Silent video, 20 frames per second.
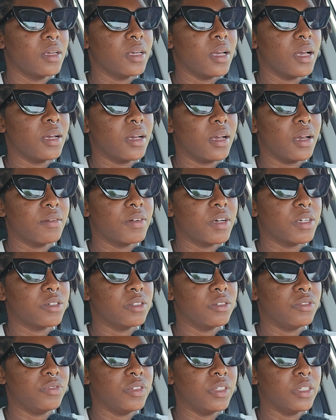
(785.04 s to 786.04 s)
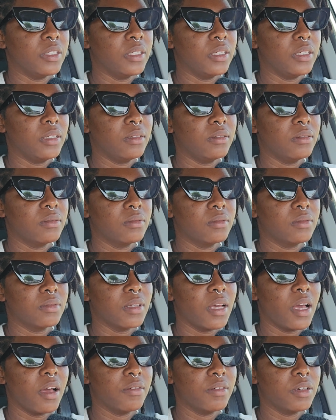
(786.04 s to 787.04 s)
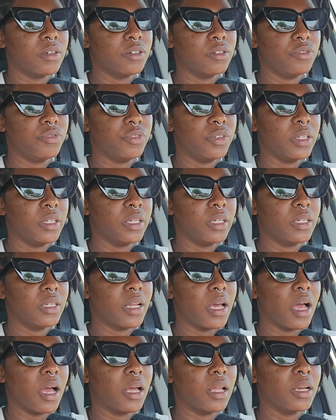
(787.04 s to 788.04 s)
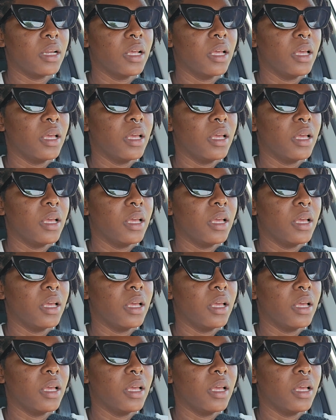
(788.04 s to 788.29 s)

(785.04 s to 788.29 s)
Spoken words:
I have a good feeling that